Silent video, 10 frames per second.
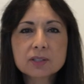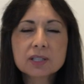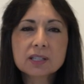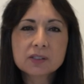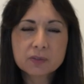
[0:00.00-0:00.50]

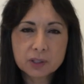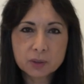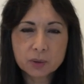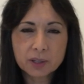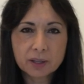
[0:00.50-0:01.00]
today's
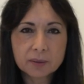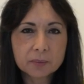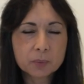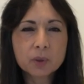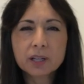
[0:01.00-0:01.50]
video
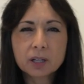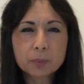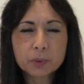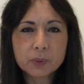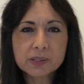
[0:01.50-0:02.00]
um, will
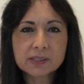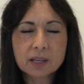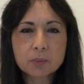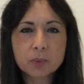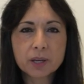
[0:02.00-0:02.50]
help you in
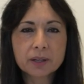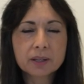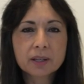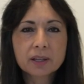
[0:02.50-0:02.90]
some way.